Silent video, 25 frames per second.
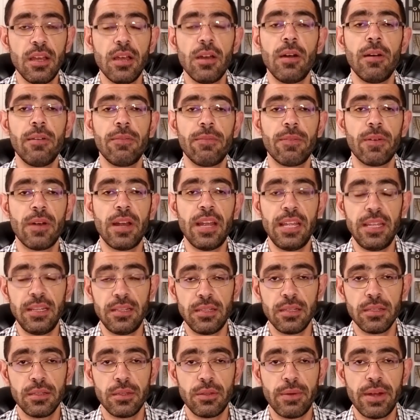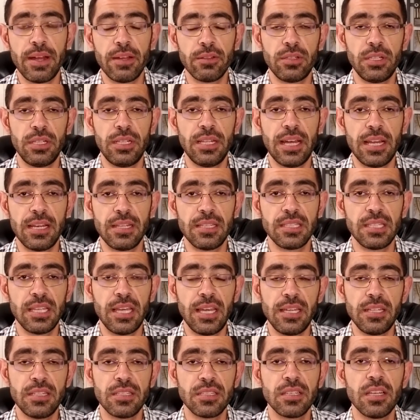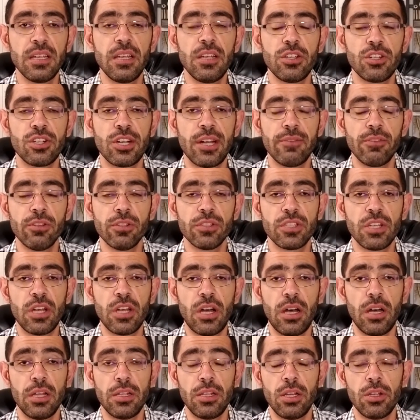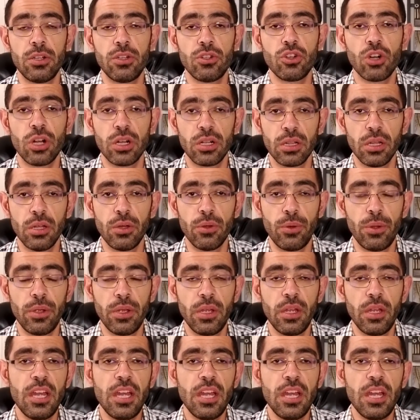of freight throughout the United States travels on truckload.